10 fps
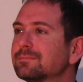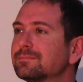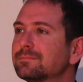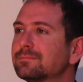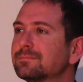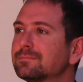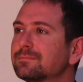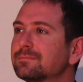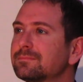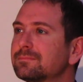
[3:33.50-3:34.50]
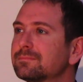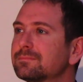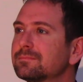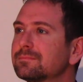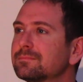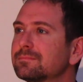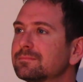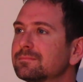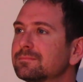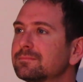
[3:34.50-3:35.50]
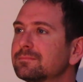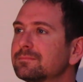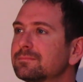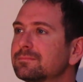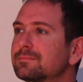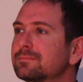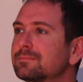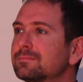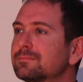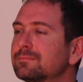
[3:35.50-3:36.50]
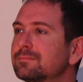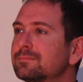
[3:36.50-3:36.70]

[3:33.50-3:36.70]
No words are spoken by the person on screen.